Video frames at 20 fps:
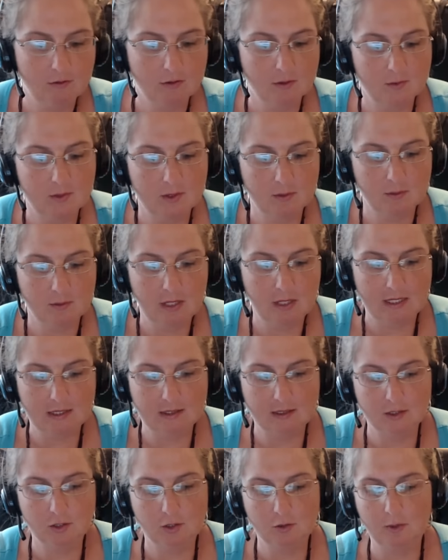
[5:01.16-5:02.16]
some kind of
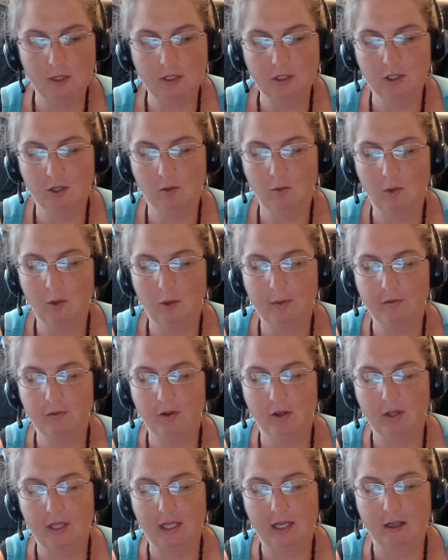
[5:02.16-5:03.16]
situation where we felt
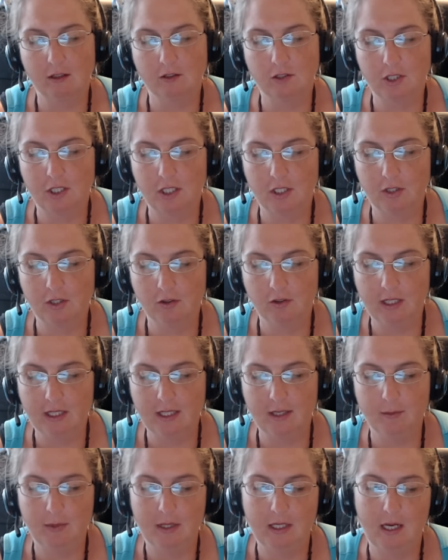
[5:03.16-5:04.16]
like our security had been
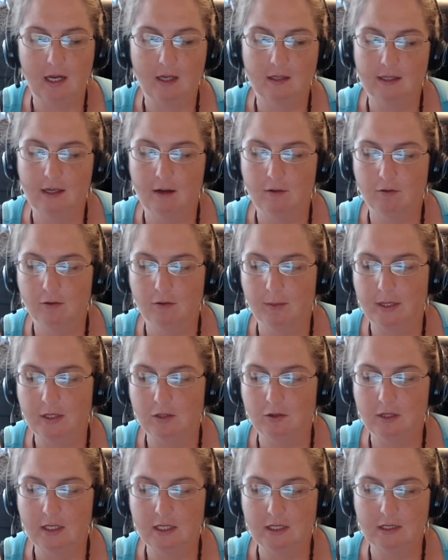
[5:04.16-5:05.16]
knocked out from under
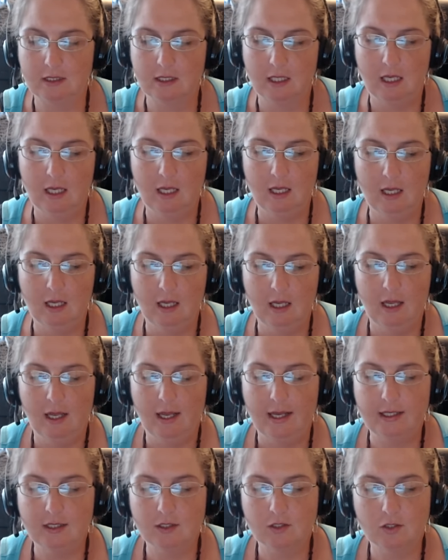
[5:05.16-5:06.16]
us. And
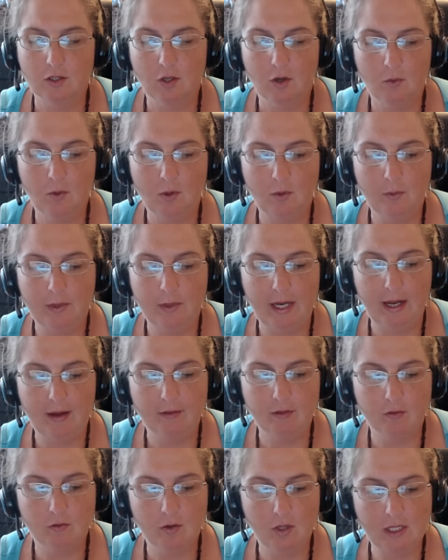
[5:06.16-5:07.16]
so when we have the
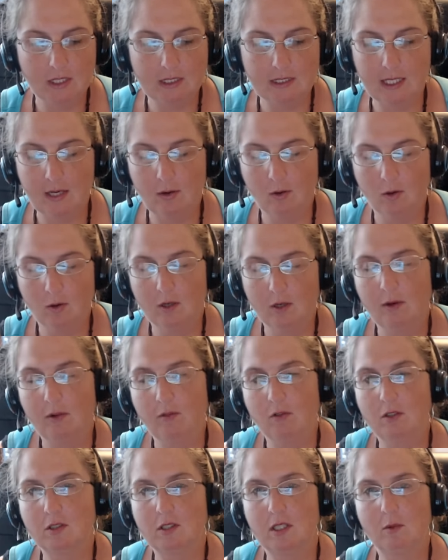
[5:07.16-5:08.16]
falling tower in reverse
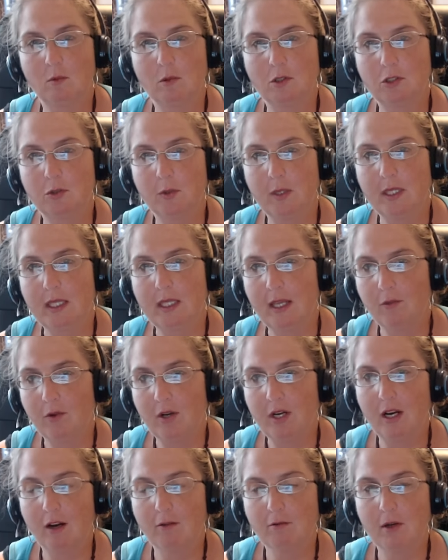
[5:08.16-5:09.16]
and we're doing that
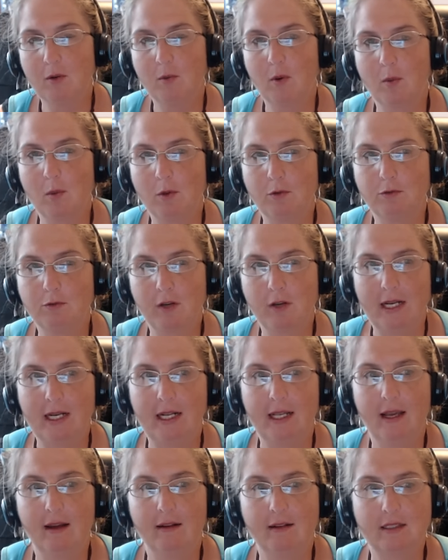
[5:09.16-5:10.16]
recovery, what we're finding out
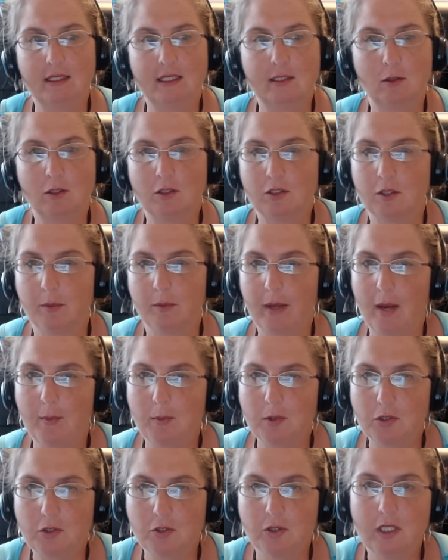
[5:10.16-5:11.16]
is there are some
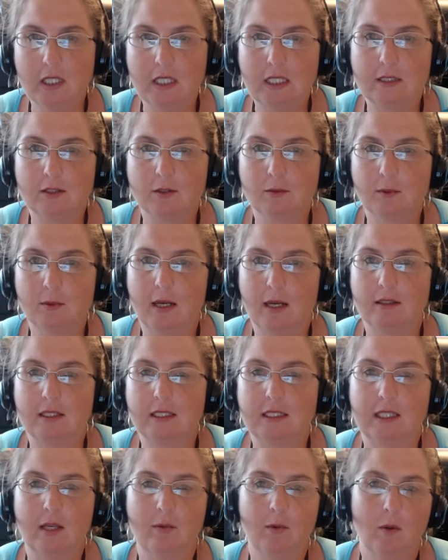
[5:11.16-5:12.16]
opportunities around us that we
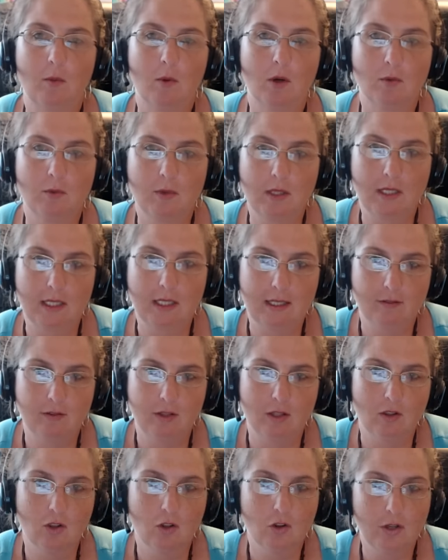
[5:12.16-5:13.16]
weren't really even
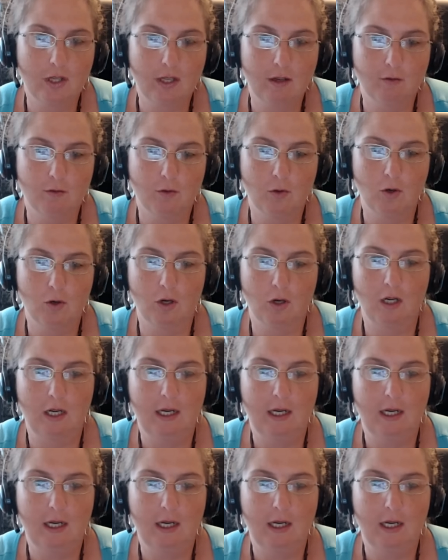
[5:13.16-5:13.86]
looking for